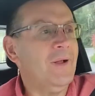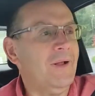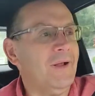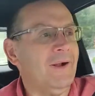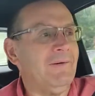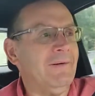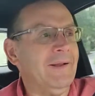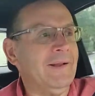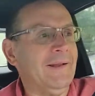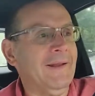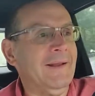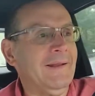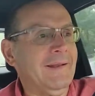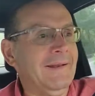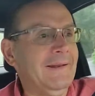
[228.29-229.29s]
you know,
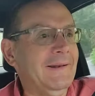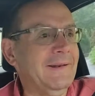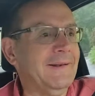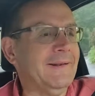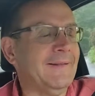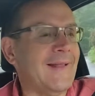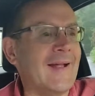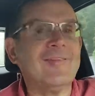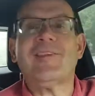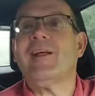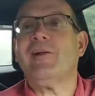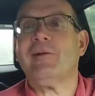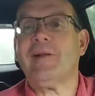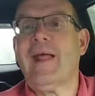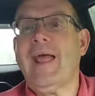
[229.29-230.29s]
it that's
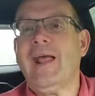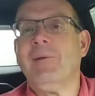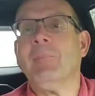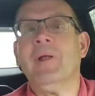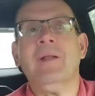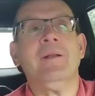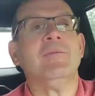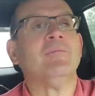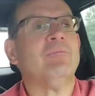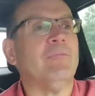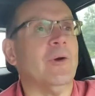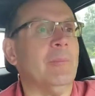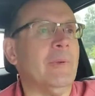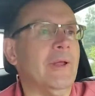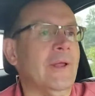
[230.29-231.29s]
entertainment
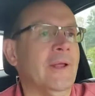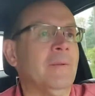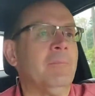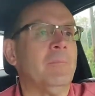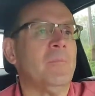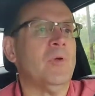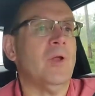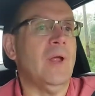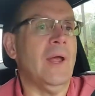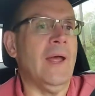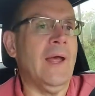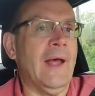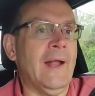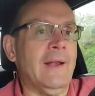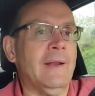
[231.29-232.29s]
for me.
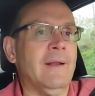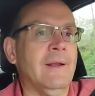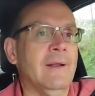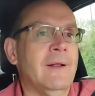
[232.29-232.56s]
And